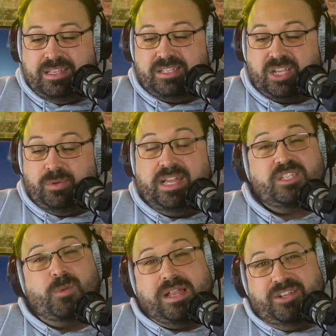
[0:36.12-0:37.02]
So
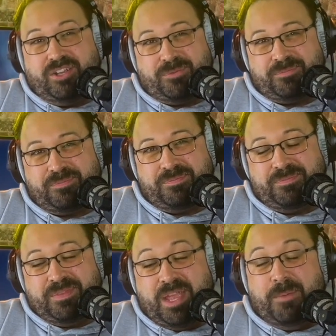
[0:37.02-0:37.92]
let's welcome
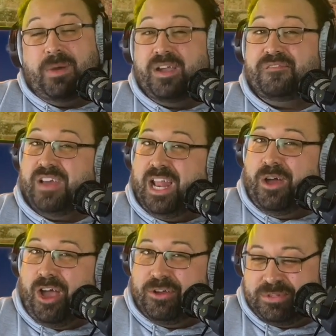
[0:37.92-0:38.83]
my fellow
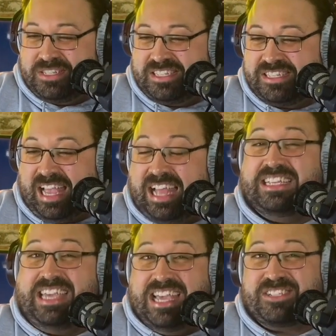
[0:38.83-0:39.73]
hosts, and
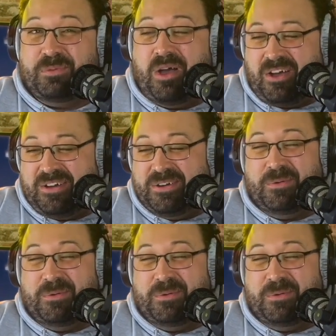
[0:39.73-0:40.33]
guess what?